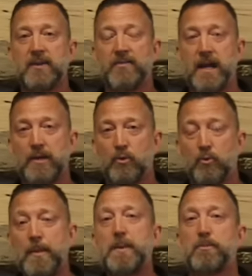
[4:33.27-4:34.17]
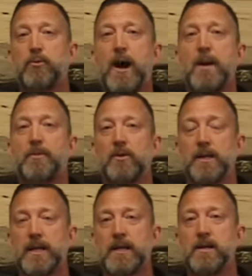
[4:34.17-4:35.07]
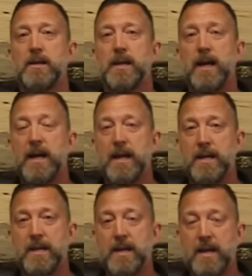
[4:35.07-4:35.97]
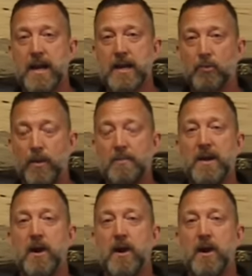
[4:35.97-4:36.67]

If I grip it properly, And, and I grip it